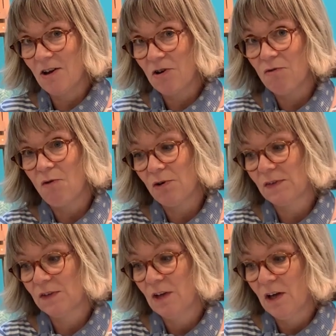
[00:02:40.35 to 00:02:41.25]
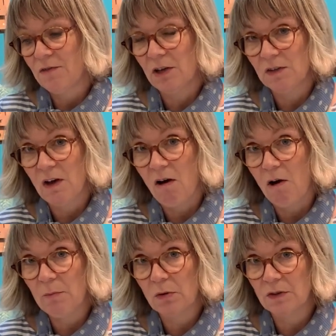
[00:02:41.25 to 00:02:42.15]
across those
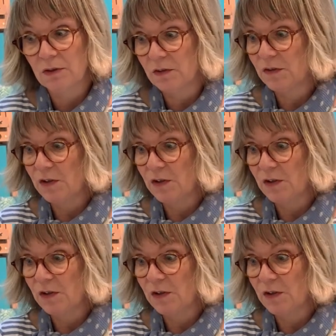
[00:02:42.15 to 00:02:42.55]
art products.